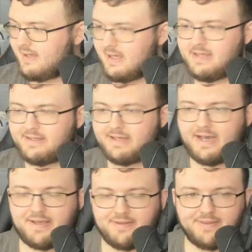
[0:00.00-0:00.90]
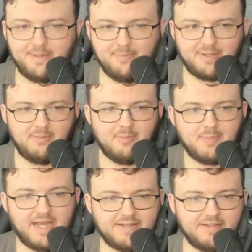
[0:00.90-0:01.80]
Hey guys, ThatMUTGamer
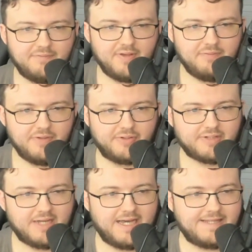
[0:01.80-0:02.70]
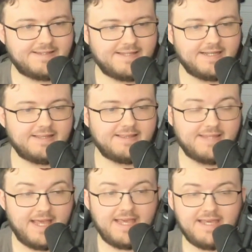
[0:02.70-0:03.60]
back here for the video, guys.
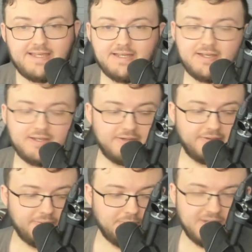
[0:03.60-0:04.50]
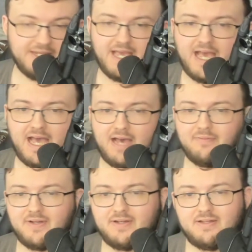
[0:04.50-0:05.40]
Today we
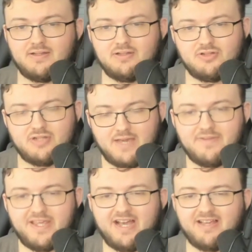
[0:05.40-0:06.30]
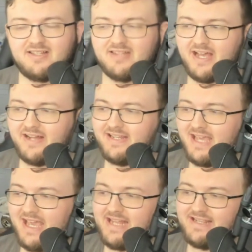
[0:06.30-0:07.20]
have Jadeveon
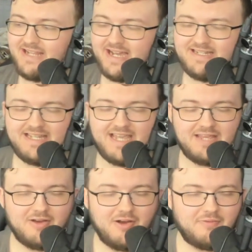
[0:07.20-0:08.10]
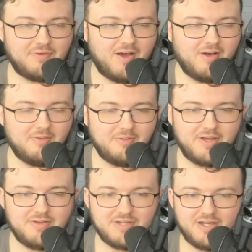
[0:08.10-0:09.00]
Clowney and 98 overall
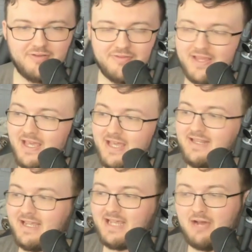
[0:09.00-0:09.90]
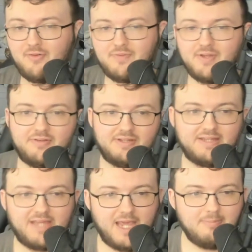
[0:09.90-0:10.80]
Julio Jones that got revealed to the
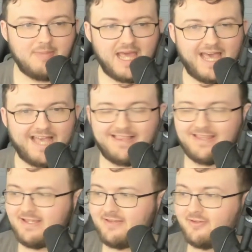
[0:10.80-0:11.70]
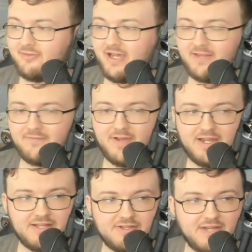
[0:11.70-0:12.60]
game as Easter eggs.
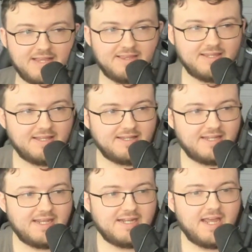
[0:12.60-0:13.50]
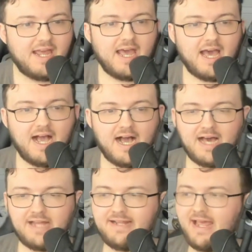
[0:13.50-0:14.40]
Very interesting indeed.
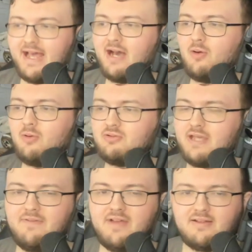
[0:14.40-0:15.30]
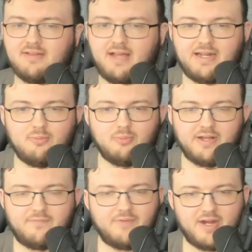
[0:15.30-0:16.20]
Now, Jadeveon Clowney
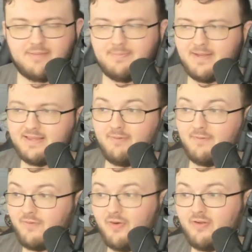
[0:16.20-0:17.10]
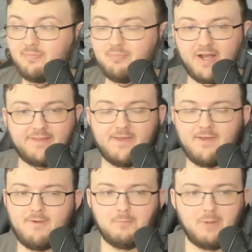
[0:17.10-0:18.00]
was very expensive at first, but
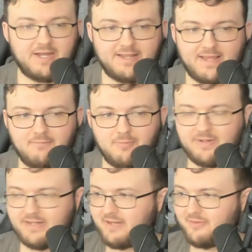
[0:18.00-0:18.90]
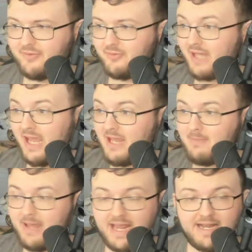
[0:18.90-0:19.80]
I guess everyone got on their
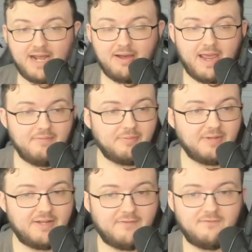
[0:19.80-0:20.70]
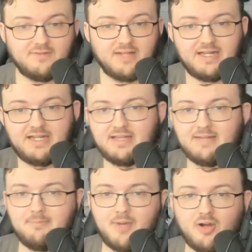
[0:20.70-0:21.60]
game, and now everyone is flooding the
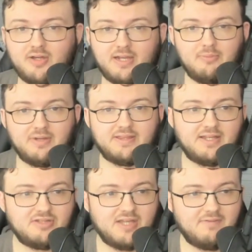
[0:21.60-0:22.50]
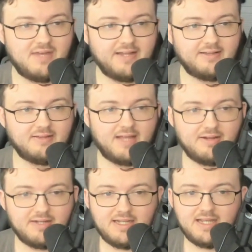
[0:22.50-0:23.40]
market with this Jadeveon
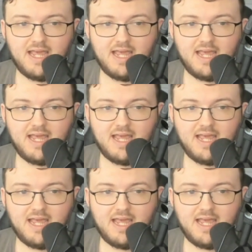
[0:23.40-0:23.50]
Clowney.